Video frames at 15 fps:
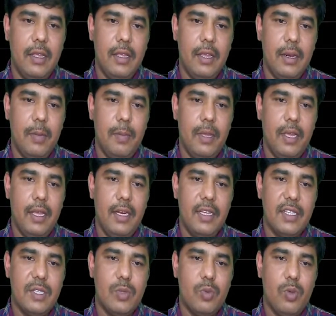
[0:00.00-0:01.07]

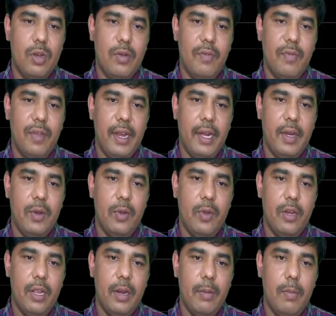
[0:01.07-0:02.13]
minus 1
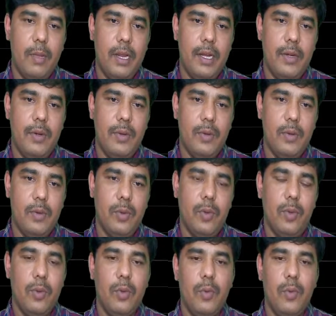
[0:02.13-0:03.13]
factorial by 2.